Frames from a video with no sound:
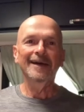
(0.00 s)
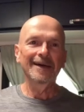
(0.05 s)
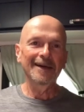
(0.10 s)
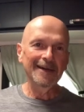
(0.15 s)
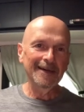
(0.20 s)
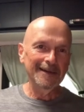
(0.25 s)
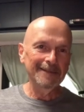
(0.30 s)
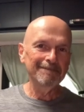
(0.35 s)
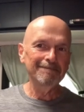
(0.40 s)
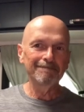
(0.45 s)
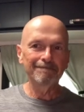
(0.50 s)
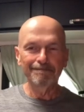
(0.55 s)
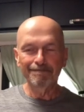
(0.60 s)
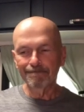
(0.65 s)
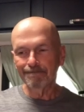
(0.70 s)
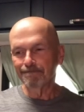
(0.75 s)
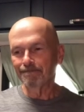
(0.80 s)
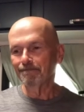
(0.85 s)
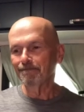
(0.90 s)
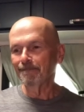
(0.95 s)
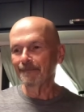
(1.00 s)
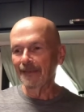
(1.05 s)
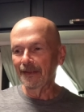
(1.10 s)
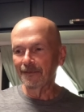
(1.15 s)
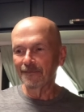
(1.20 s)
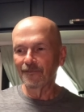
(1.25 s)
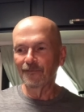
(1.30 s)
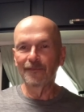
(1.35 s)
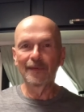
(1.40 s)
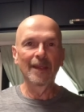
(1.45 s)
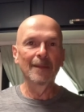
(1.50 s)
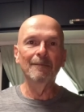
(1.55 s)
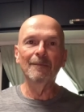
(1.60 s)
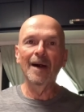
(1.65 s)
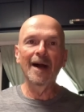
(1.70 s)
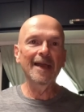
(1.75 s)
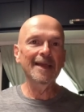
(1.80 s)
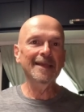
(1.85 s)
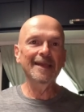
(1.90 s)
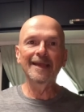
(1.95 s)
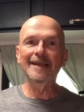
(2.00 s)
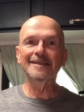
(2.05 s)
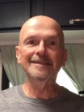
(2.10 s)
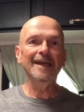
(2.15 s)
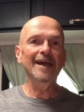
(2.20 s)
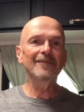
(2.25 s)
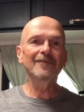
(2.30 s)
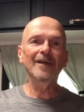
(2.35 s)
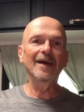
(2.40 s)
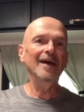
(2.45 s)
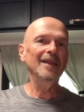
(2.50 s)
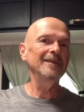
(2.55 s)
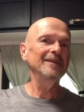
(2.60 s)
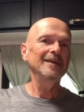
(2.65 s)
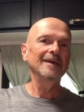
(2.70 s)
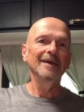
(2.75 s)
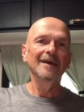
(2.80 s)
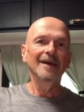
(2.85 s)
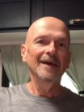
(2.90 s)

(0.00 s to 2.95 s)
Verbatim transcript: Um, in my case, I've had